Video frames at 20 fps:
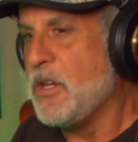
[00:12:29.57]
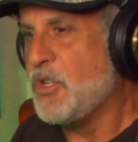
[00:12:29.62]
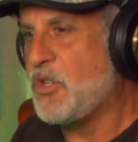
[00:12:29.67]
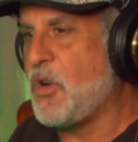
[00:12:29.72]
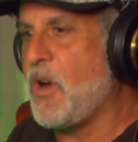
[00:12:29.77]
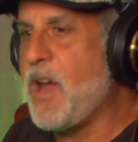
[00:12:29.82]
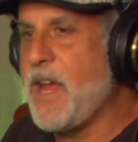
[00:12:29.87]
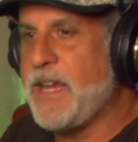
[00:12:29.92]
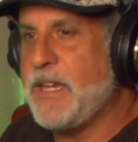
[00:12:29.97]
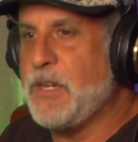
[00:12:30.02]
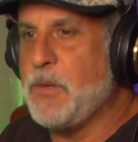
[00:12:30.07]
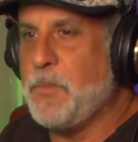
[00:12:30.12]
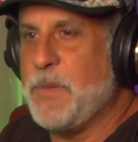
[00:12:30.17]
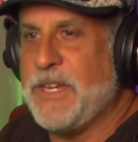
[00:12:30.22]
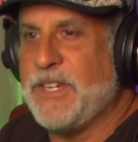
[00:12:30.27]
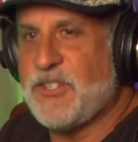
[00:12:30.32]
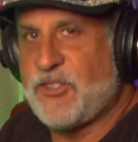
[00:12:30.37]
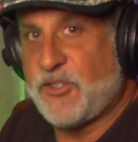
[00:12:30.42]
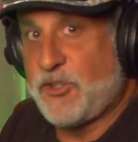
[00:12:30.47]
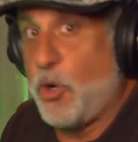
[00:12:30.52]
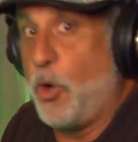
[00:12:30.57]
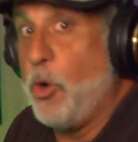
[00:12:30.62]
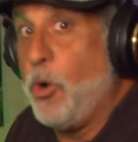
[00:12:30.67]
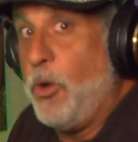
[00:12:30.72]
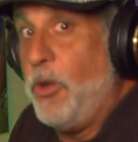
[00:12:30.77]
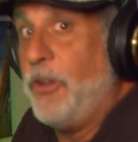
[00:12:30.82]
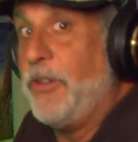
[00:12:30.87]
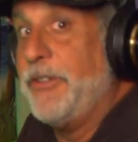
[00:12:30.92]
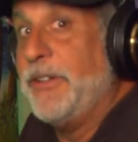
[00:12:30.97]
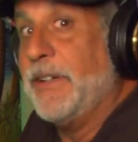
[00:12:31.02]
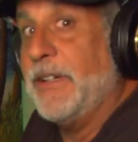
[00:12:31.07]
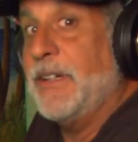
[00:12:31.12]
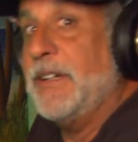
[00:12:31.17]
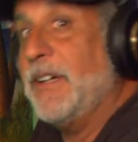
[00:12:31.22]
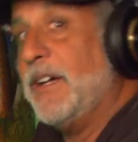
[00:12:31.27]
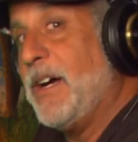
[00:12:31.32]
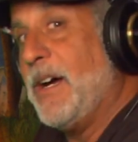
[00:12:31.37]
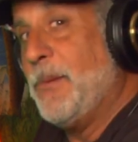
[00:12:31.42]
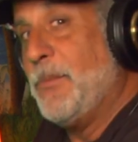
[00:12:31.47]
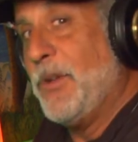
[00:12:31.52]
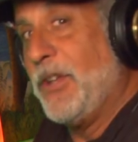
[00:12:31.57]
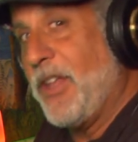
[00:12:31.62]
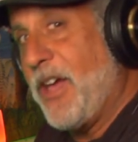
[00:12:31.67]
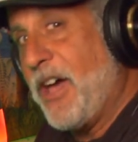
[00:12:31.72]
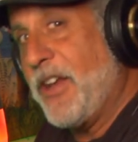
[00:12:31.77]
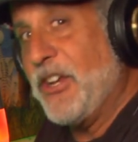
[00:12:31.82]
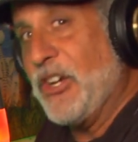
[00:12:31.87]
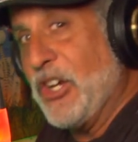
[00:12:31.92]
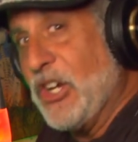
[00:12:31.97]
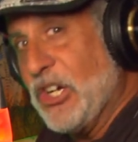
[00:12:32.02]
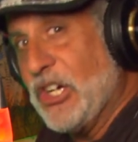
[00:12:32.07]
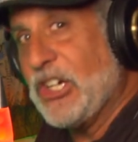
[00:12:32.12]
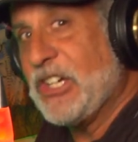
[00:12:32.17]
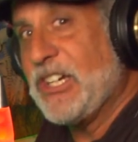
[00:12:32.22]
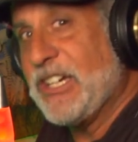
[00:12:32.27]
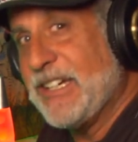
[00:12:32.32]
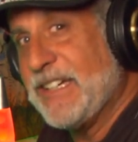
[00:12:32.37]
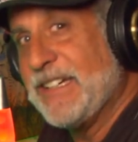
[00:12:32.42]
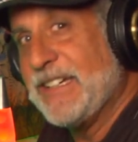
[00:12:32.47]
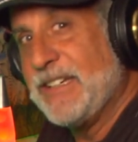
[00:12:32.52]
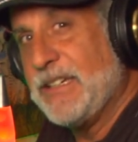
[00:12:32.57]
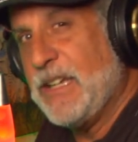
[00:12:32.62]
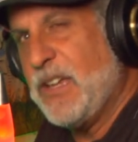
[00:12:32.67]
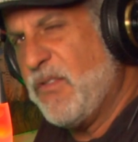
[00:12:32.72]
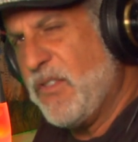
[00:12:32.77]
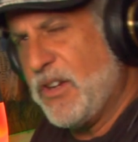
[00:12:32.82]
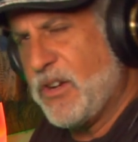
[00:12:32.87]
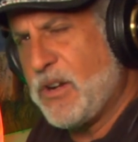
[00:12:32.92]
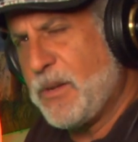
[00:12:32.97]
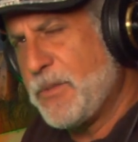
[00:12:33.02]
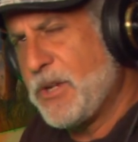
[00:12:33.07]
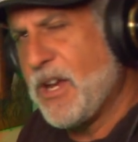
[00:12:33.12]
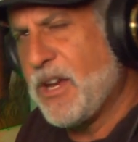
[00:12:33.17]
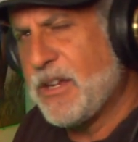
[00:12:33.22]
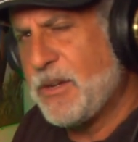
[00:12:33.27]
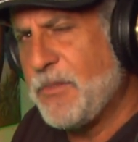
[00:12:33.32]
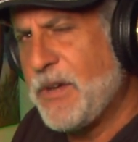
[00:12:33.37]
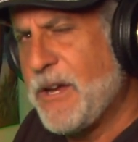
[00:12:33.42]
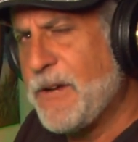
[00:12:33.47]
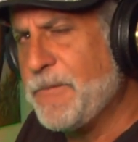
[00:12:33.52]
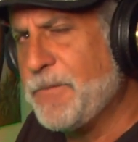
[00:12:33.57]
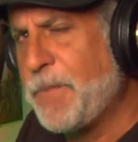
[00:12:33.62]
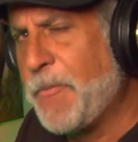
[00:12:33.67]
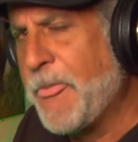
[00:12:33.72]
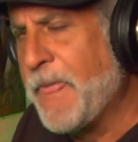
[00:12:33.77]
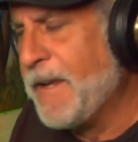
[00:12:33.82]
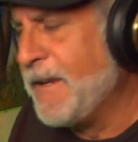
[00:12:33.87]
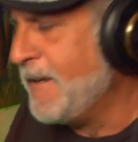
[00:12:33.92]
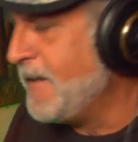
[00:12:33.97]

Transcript: trying to be sold a melodic hook, if you know what I'm talking about.